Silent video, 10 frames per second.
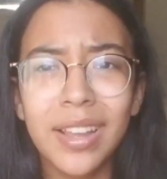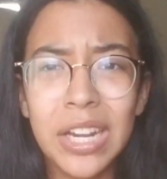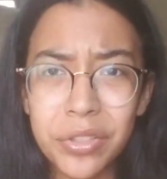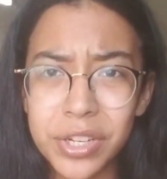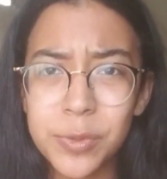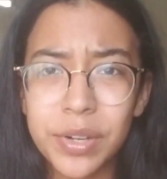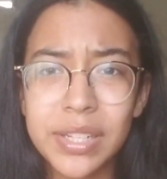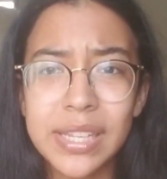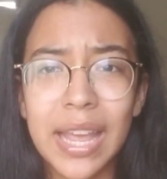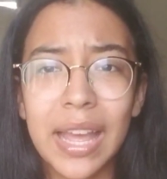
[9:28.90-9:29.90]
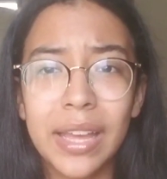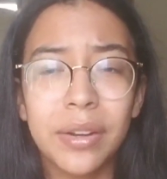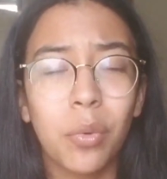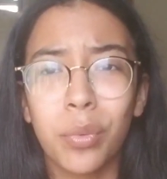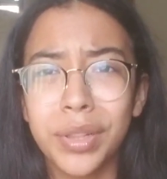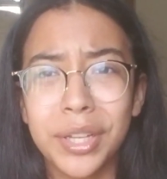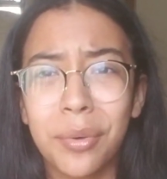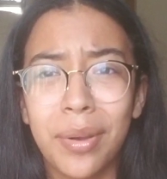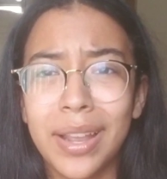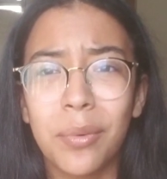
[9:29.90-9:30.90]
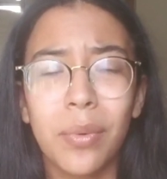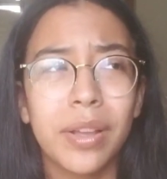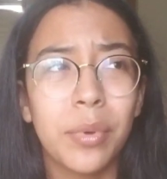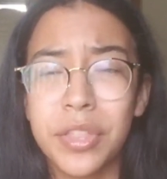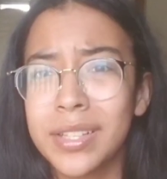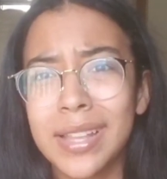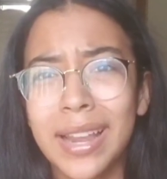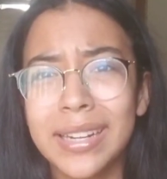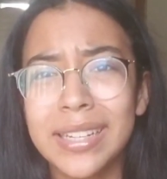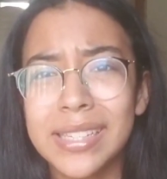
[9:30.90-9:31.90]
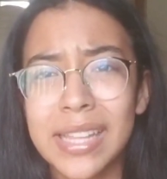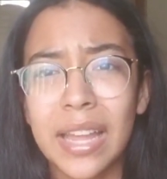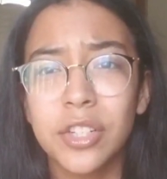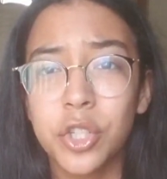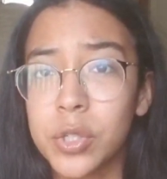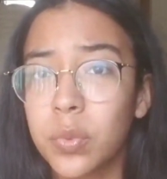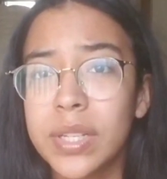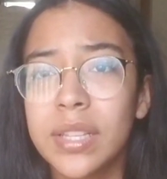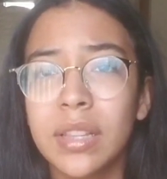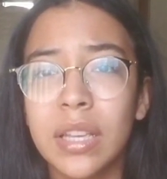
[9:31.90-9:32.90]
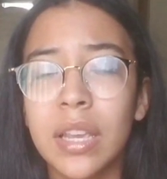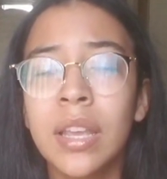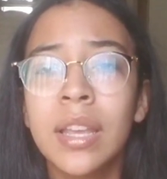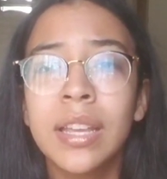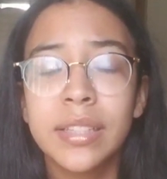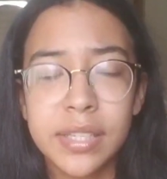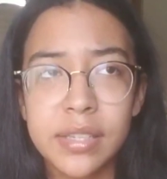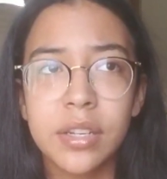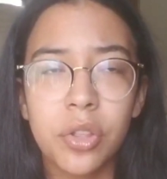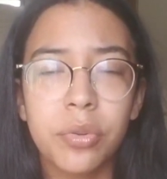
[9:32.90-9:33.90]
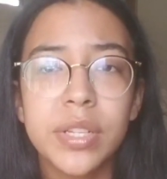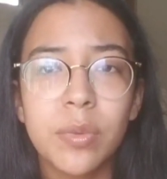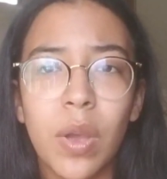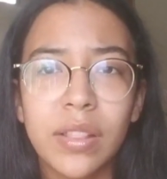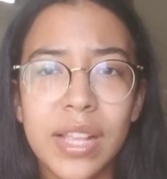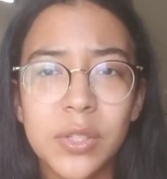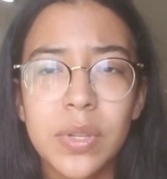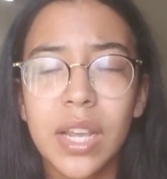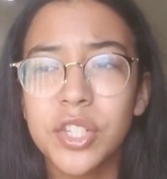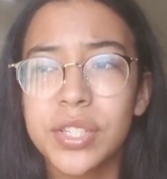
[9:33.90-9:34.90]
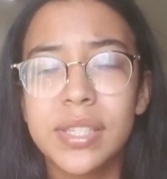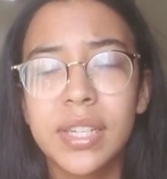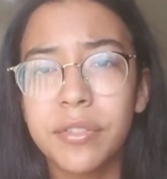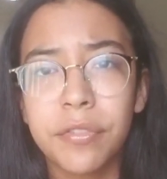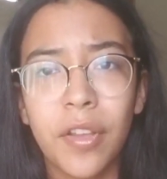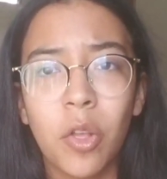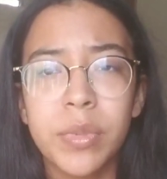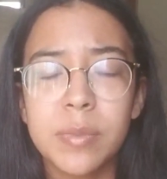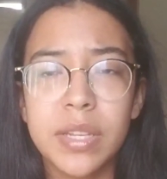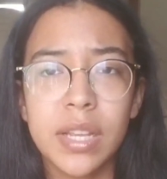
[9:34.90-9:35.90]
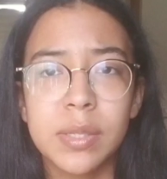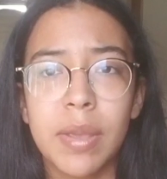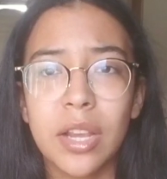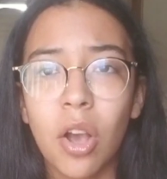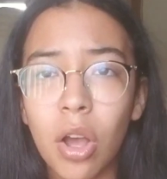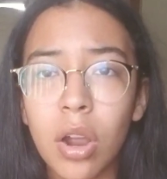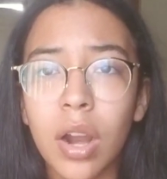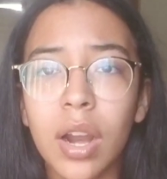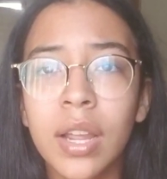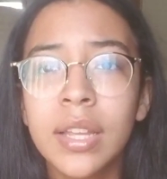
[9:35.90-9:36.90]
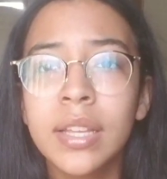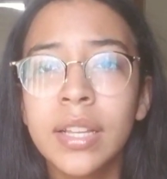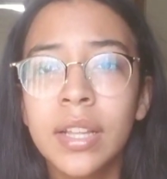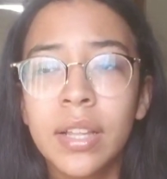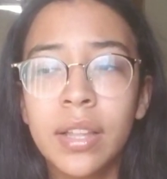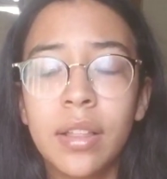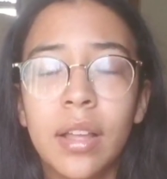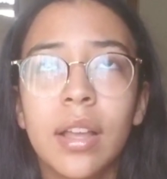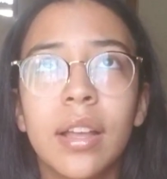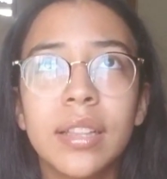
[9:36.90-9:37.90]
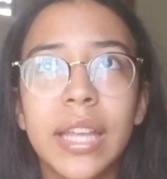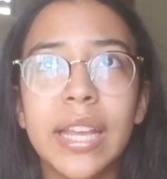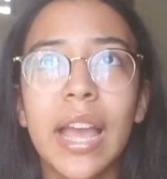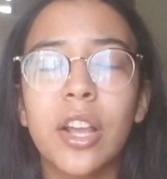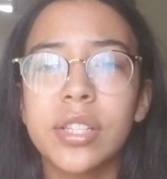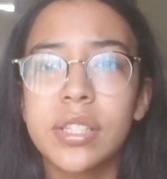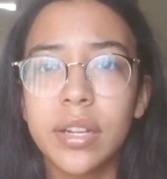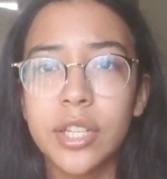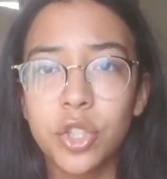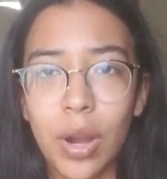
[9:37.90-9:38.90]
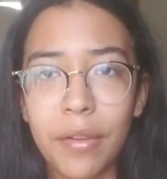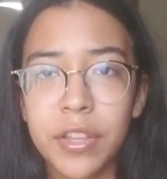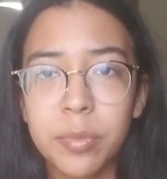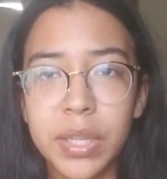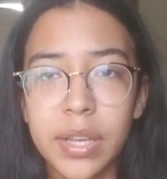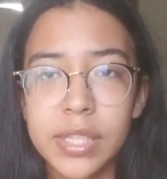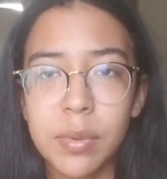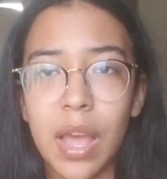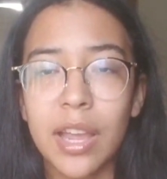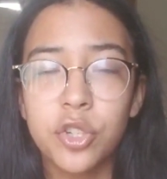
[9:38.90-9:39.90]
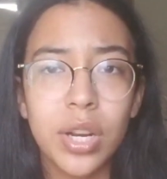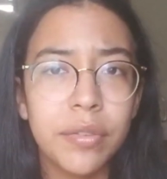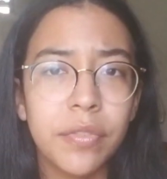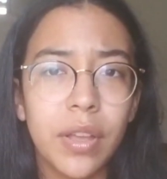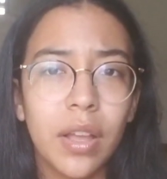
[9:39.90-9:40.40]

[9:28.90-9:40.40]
Another experience I had really quick with anxiety is that just recently, this is another reason why last week I just didn't film, is because my car, like, I got stuck in traffic because I drive